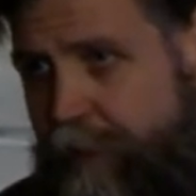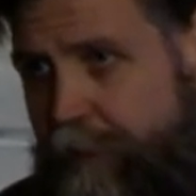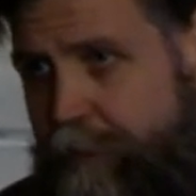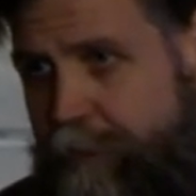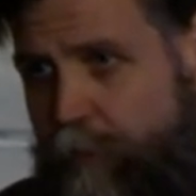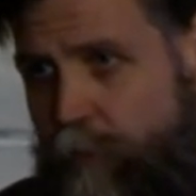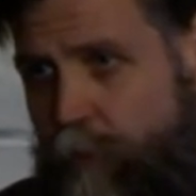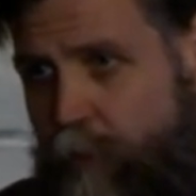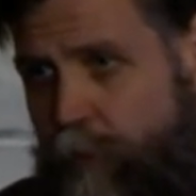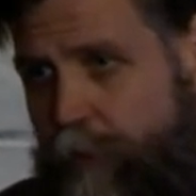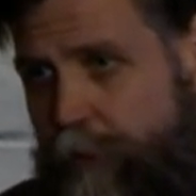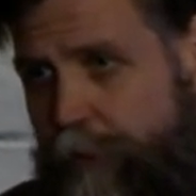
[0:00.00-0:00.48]

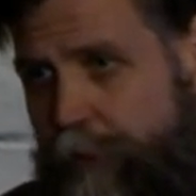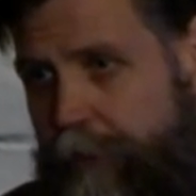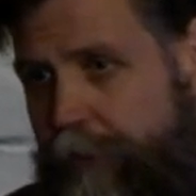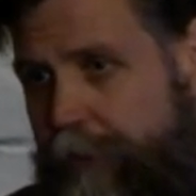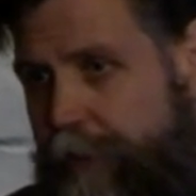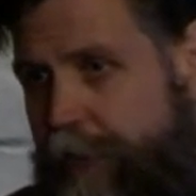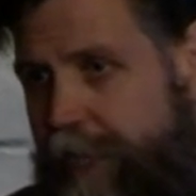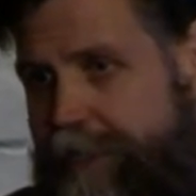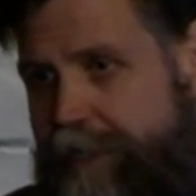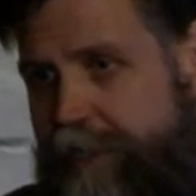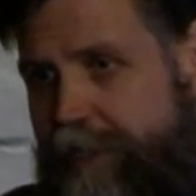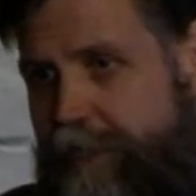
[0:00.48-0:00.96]

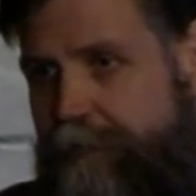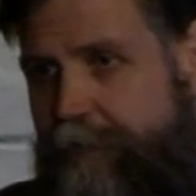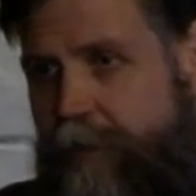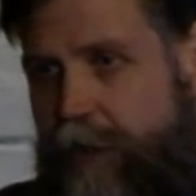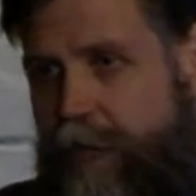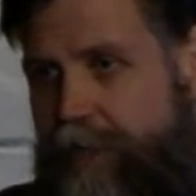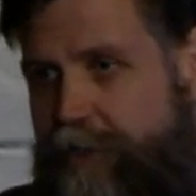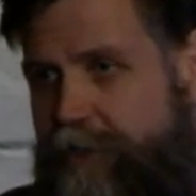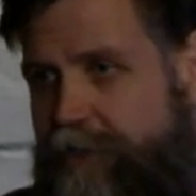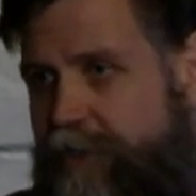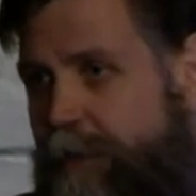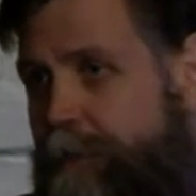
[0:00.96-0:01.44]
for
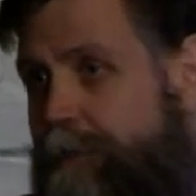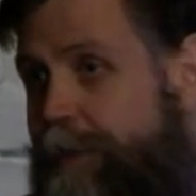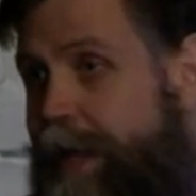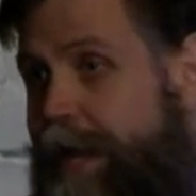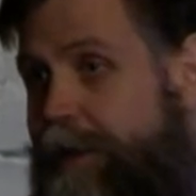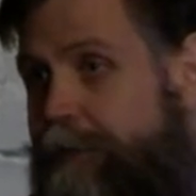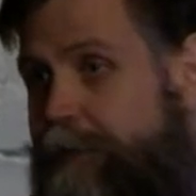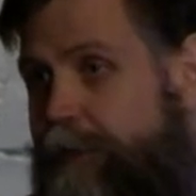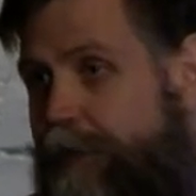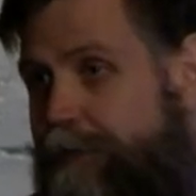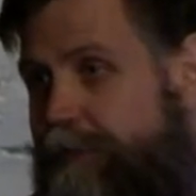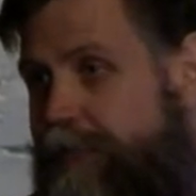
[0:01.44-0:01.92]
identifying some
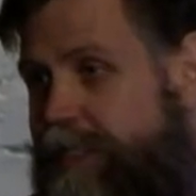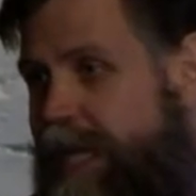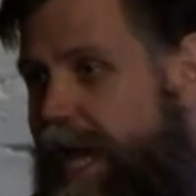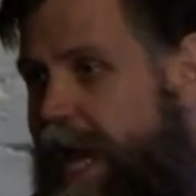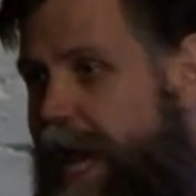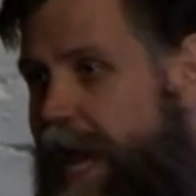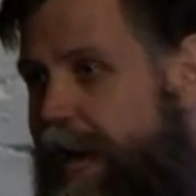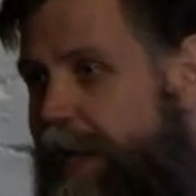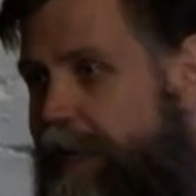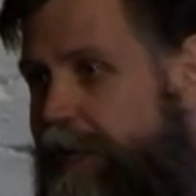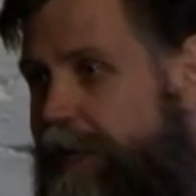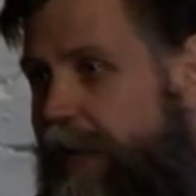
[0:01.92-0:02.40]
pattern of
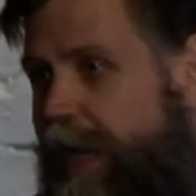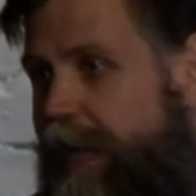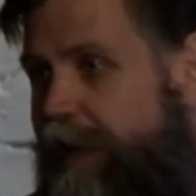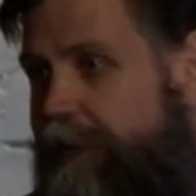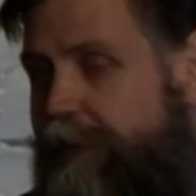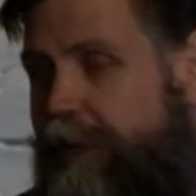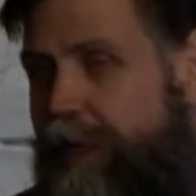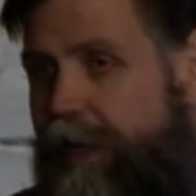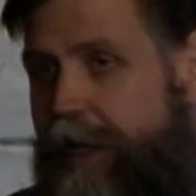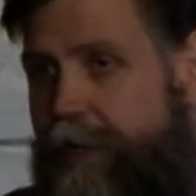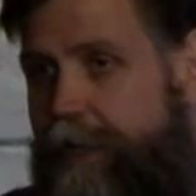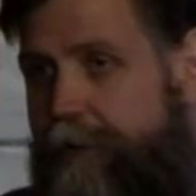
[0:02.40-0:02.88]
attack
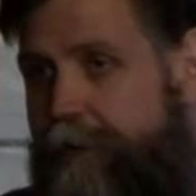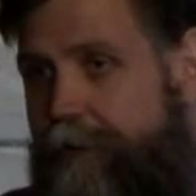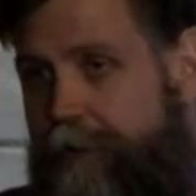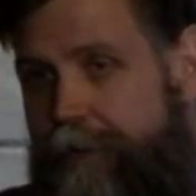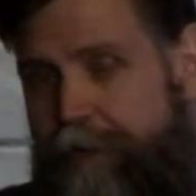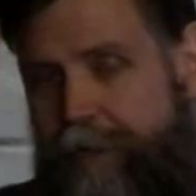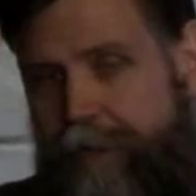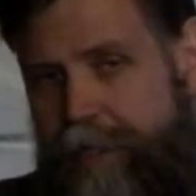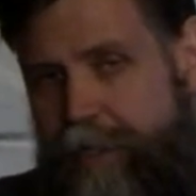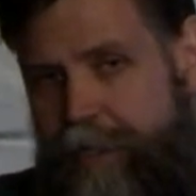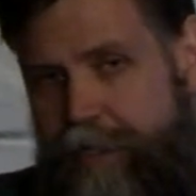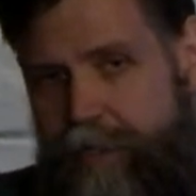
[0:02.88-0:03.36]
and then
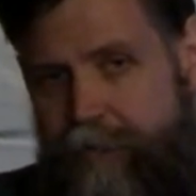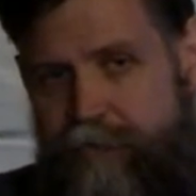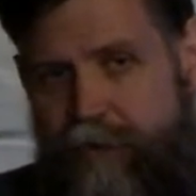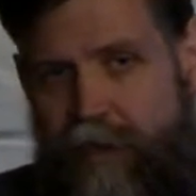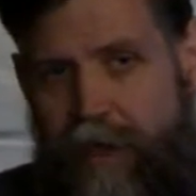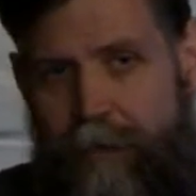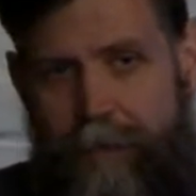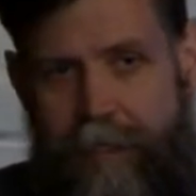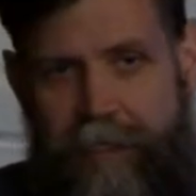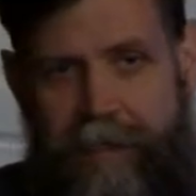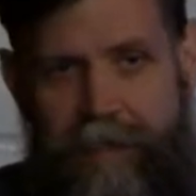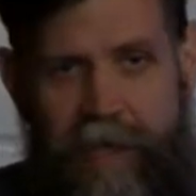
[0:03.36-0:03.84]

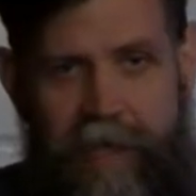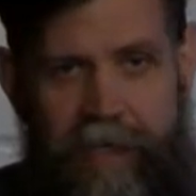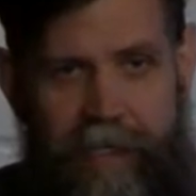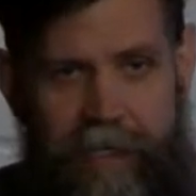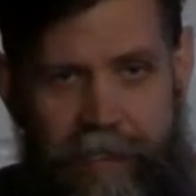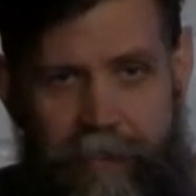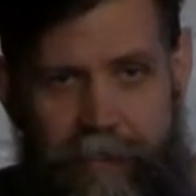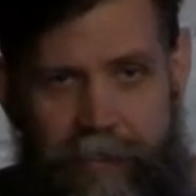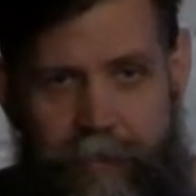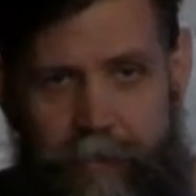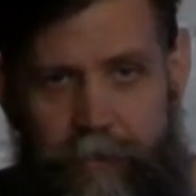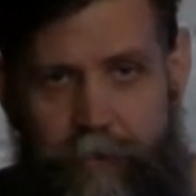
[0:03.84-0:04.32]
dropping that
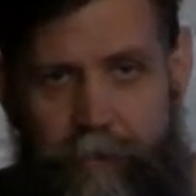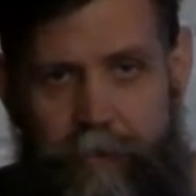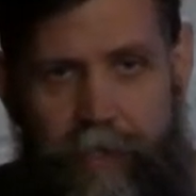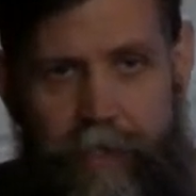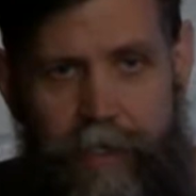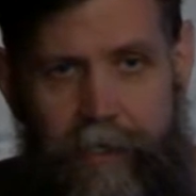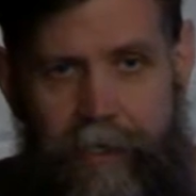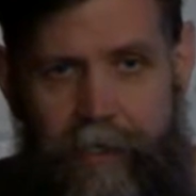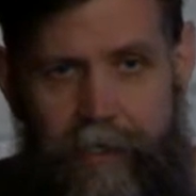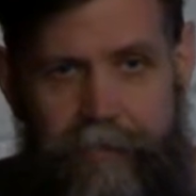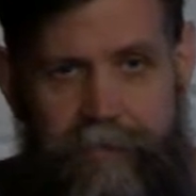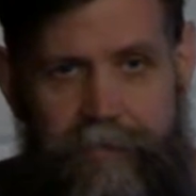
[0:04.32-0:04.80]
into
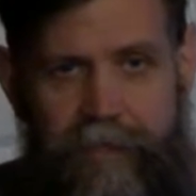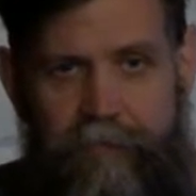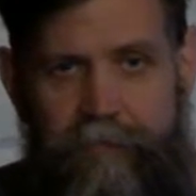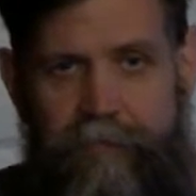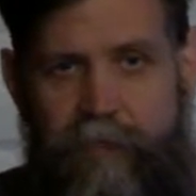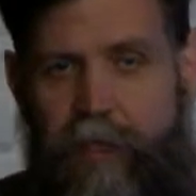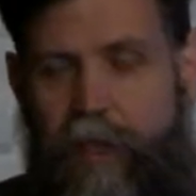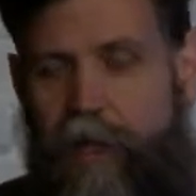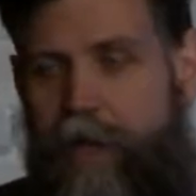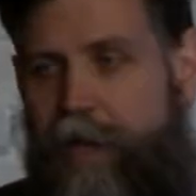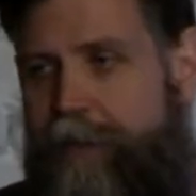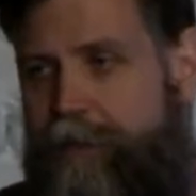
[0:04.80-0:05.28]
a
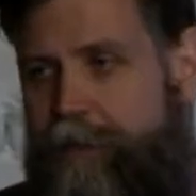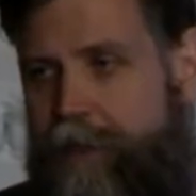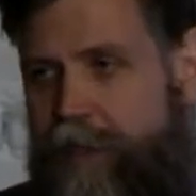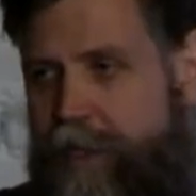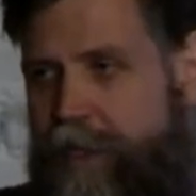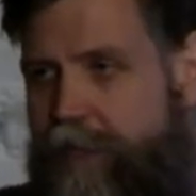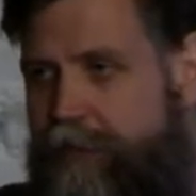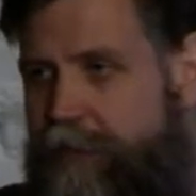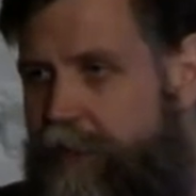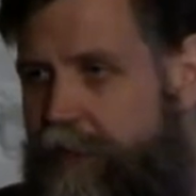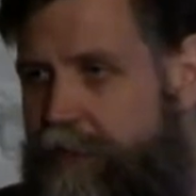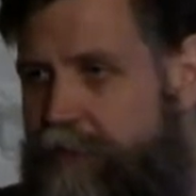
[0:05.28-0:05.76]
CIF client
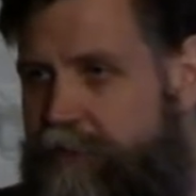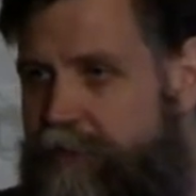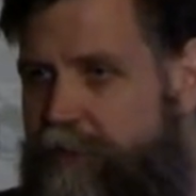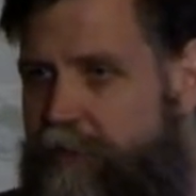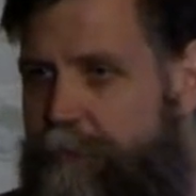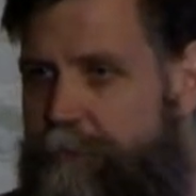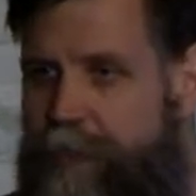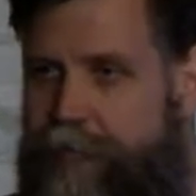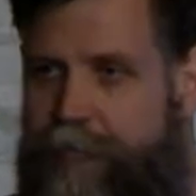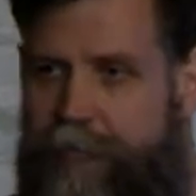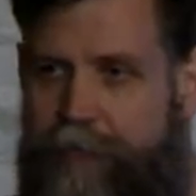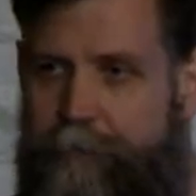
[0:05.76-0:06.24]
that can then
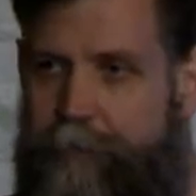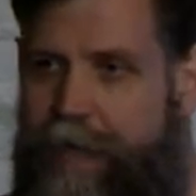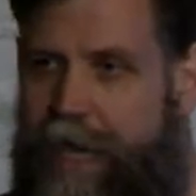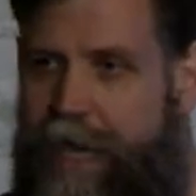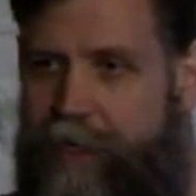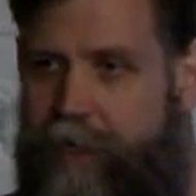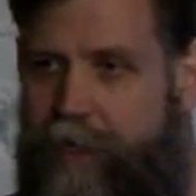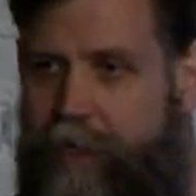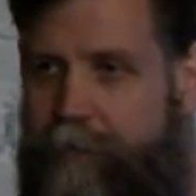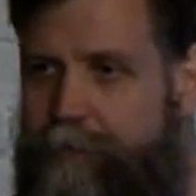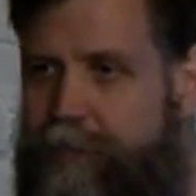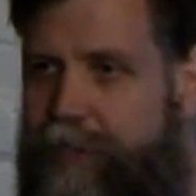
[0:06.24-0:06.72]
submit it
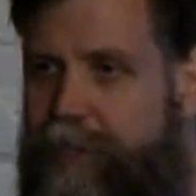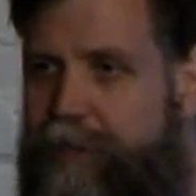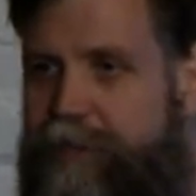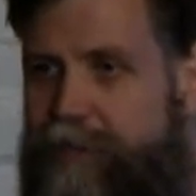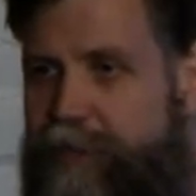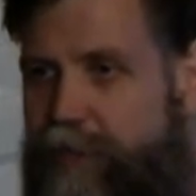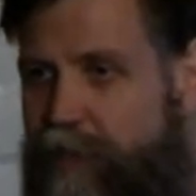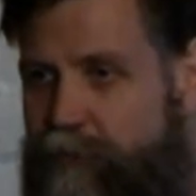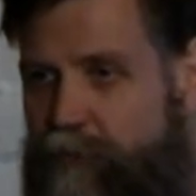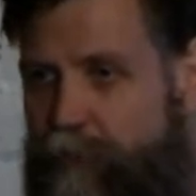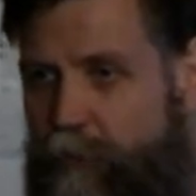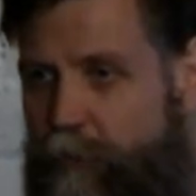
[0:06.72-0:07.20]
back up to the
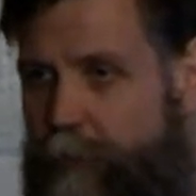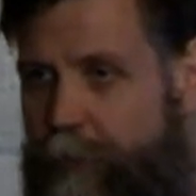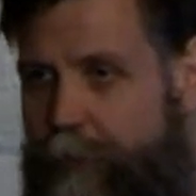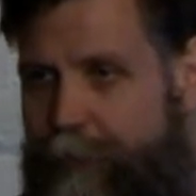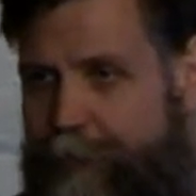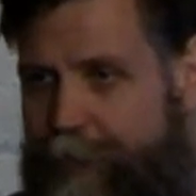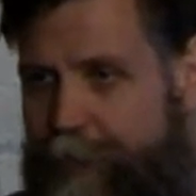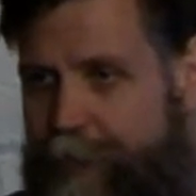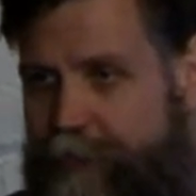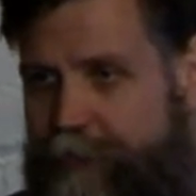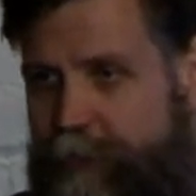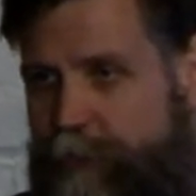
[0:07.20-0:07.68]
central
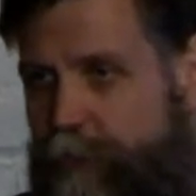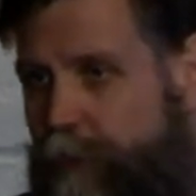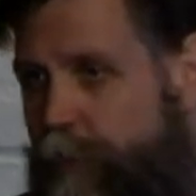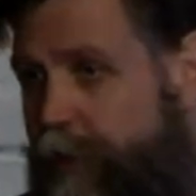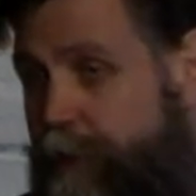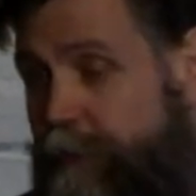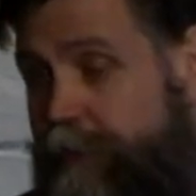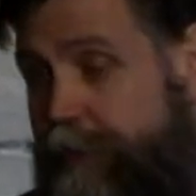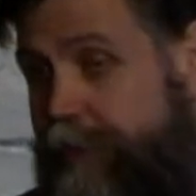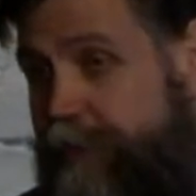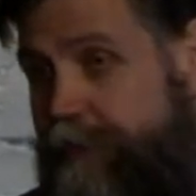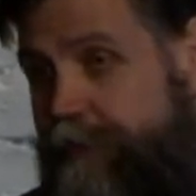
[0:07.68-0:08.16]

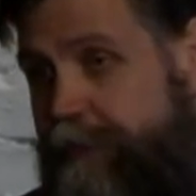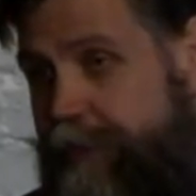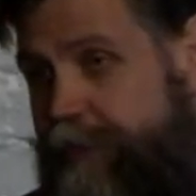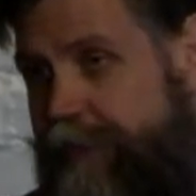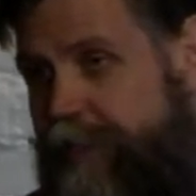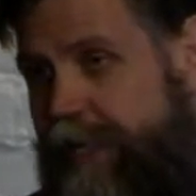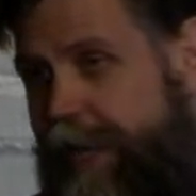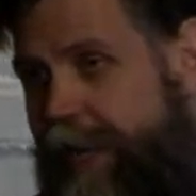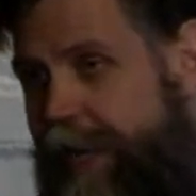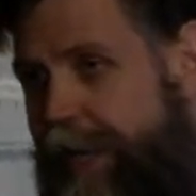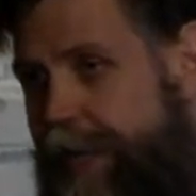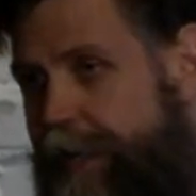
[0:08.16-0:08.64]
repository with a different
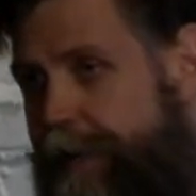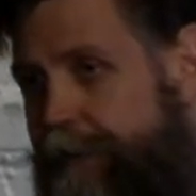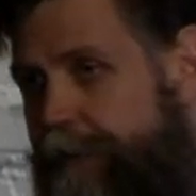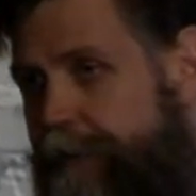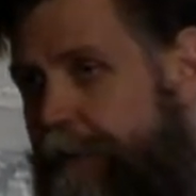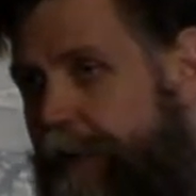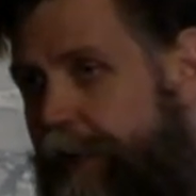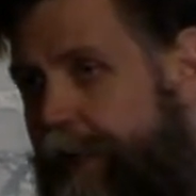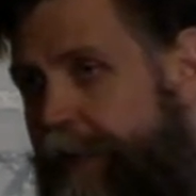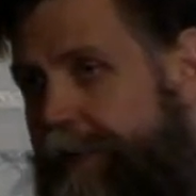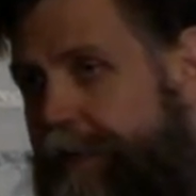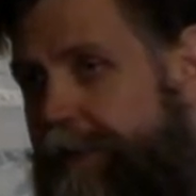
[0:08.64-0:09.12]
tag,
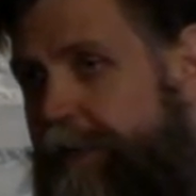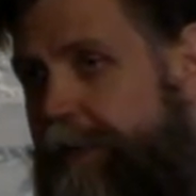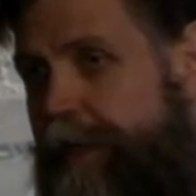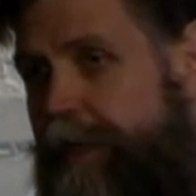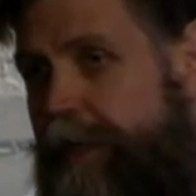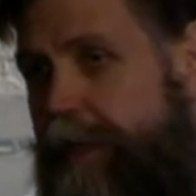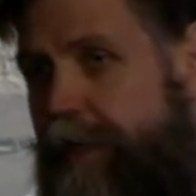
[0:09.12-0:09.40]
right?